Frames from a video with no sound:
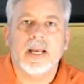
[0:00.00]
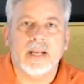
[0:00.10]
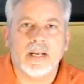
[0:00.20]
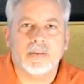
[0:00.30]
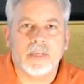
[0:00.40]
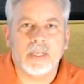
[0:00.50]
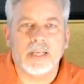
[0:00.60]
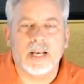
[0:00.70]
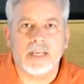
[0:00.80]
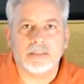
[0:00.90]
and it
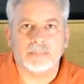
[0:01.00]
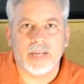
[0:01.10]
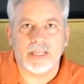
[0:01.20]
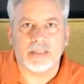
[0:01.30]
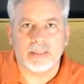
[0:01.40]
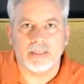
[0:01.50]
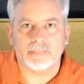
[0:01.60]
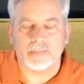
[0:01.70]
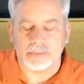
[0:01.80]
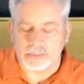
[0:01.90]
really has made a
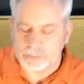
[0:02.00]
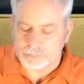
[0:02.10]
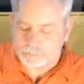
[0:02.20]
difference.